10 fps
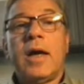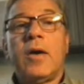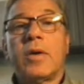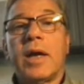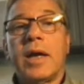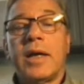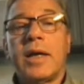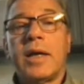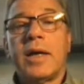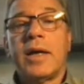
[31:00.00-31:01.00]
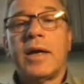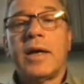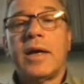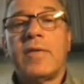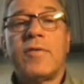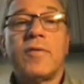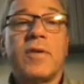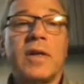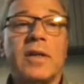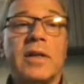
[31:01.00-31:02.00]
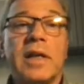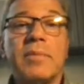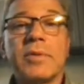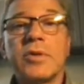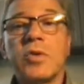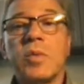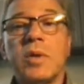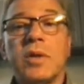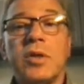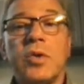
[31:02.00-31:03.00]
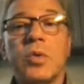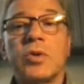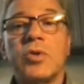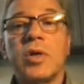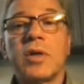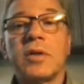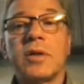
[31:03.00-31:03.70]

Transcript: Okay, if you think that liposomal, the newest drug,